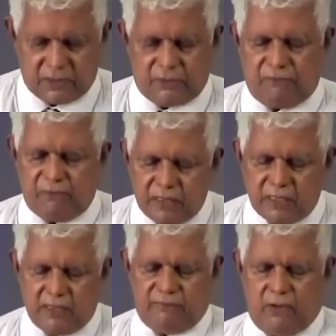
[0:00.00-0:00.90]

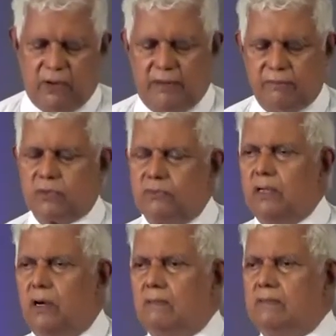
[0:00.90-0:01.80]
fitting for him. So we
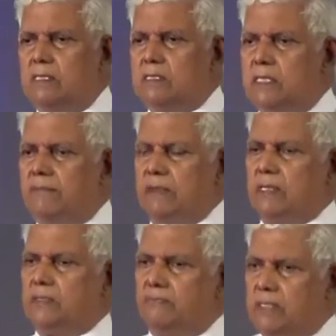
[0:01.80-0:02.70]
always say, if it
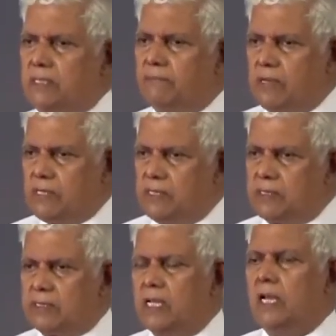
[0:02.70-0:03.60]
was fitting for
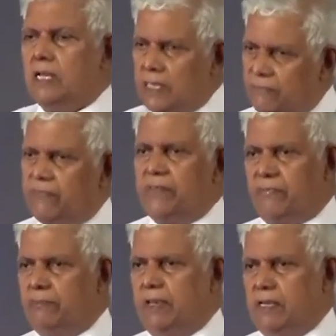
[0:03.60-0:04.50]
Jesus, it
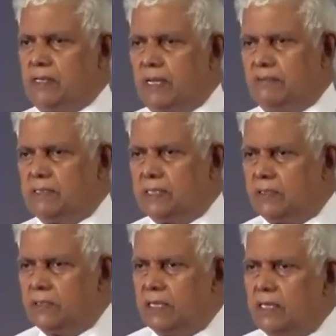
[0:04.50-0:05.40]
fits me. Shall we say
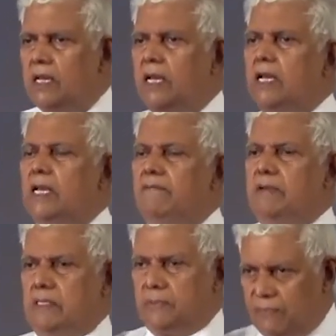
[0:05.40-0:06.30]
together? If it
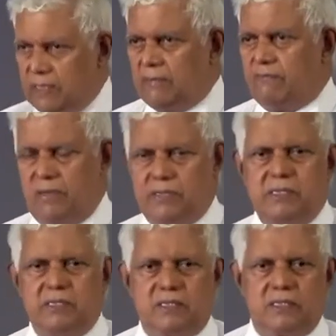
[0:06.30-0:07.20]
was fitting for
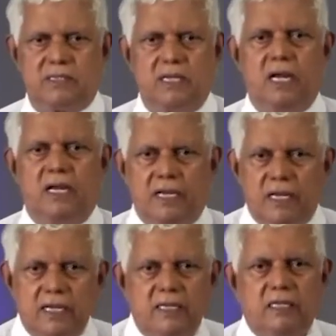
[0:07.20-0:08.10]
Jesus,
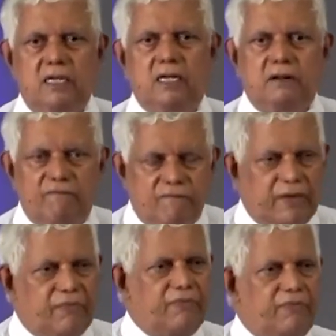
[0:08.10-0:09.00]
it
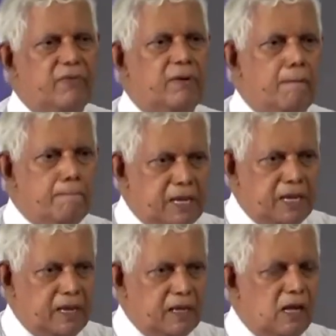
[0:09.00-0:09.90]
fits
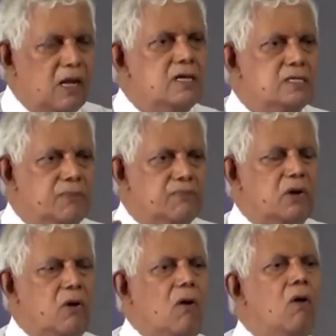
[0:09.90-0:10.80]
me. So if the
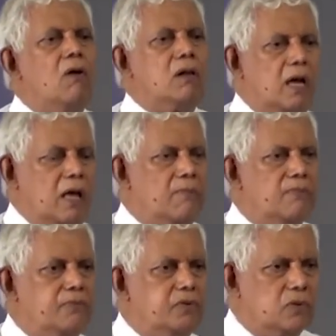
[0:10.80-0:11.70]
call
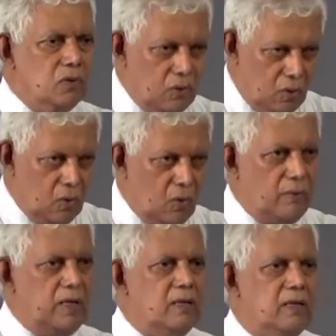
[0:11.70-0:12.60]
comes to go lower,